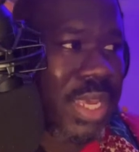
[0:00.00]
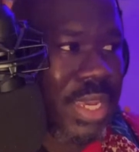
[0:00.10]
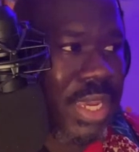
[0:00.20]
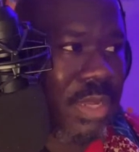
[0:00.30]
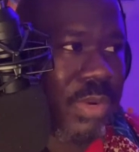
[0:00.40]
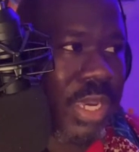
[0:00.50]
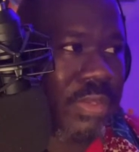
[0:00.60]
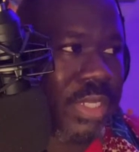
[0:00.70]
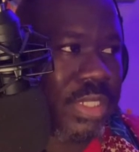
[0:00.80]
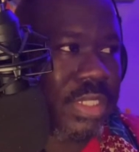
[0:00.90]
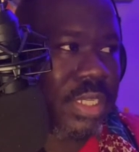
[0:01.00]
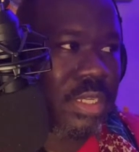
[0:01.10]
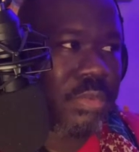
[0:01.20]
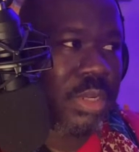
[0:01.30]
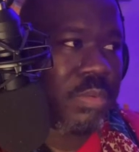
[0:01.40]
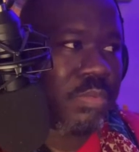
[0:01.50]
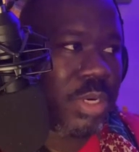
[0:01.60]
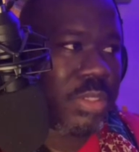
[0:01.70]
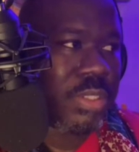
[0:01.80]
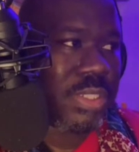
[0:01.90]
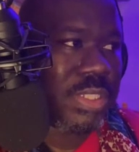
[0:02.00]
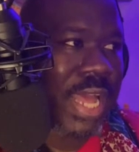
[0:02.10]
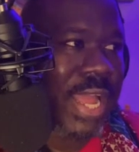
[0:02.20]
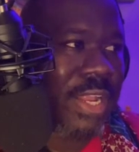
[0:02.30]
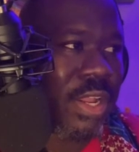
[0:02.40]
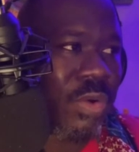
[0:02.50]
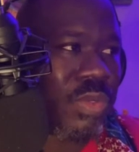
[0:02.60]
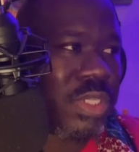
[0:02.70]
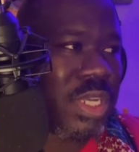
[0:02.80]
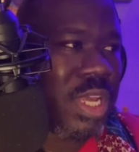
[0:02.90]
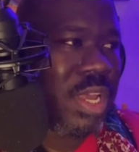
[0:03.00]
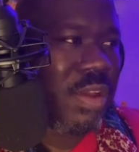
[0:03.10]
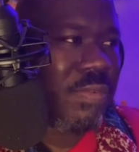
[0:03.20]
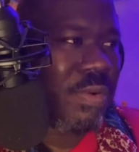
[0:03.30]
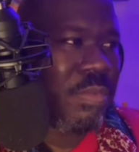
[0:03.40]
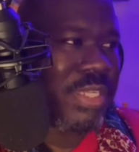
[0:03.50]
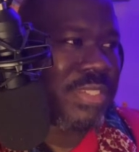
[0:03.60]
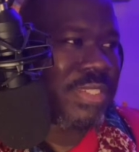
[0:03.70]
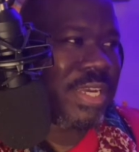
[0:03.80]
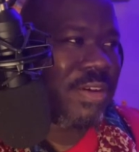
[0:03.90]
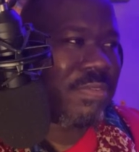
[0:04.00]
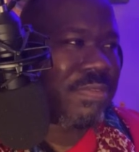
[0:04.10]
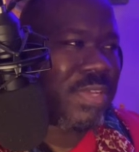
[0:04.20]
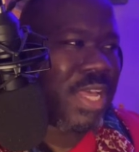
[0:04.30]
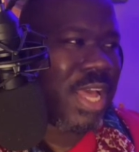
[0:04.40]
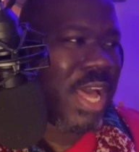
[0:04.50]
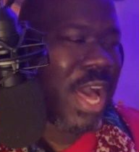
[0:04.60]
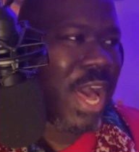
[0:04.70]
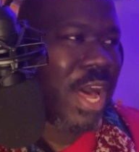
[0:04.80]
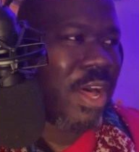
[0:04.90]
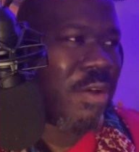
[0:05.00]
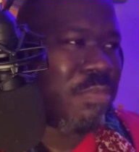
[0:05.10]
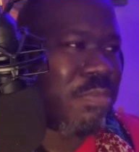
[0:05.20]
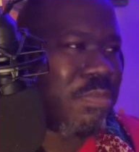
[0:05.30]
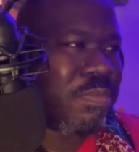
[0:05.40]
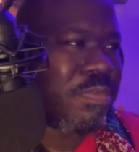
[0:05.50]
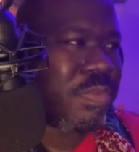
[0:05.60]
Anyway, that's just a little bit of a personal side note for myself. Um,